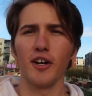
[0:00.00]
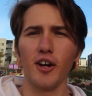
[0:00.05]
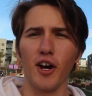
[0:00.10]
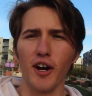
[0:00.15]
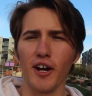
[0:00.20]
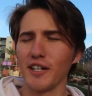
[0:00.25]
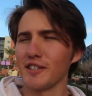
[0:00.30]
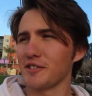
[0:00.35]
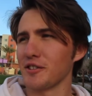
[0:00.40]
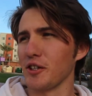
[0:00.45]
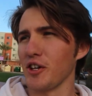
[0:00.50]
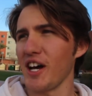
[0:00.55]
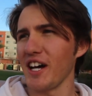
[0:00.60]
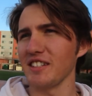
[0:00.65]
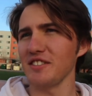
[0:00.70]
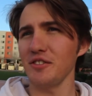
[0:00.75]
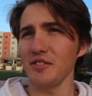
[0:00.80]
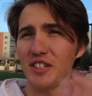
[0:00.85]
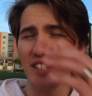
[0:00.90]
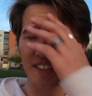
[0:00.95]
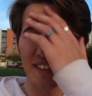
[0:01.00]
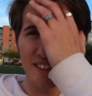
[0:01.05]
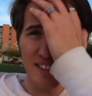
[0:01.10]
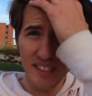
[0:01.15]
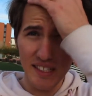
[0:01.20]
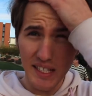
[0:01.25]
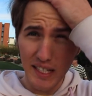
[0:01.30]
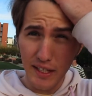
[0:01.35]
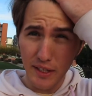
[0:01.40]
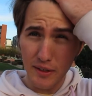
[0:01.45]
All right, so as you can
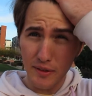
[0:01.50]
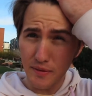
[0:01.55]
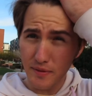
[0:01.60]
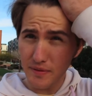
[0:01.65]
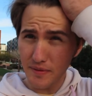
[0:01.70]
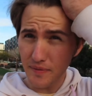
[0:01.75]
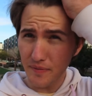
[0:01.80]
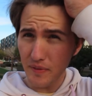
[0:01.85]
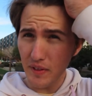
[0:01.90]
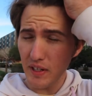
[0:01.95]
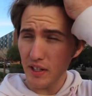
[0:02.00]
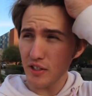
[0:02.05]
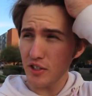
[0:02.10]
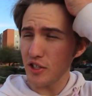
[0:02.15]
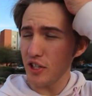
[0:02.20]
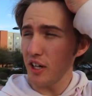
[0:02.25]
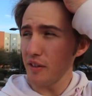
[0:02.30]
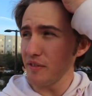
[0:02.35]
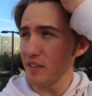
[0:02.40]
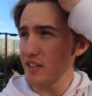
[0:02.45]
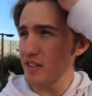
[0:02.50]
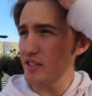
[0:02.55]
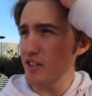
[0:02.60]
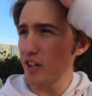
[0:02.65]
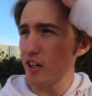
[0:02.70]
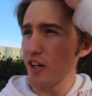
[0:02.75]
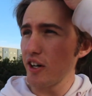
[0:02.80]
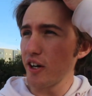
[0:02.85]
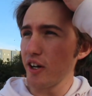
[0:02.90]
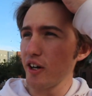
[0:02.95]
see, shove-its
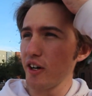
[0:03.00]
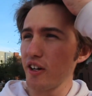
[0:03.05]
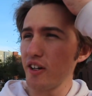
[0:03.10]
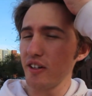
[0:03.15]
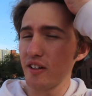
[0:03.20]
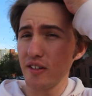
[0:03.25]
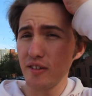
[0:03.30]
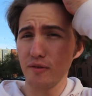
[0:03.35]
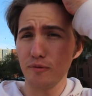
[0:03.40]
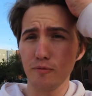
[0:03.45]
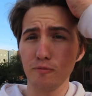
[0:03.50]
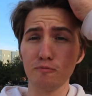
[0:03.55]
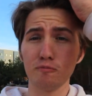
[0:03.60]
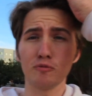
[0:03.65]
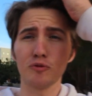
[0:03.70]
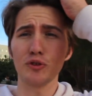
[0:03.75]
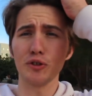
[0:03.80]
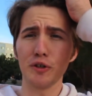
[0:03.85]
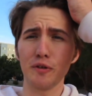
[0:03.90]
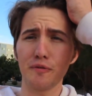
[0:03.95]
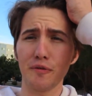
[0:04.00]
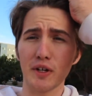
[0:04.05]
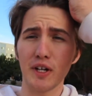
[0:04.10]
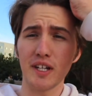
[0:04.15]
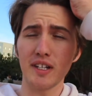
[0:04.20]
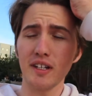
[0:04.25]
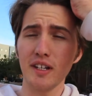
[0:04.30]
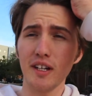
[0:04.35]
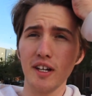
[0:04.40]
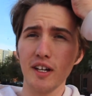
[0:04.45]
are really
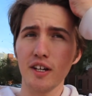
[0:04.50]
fun.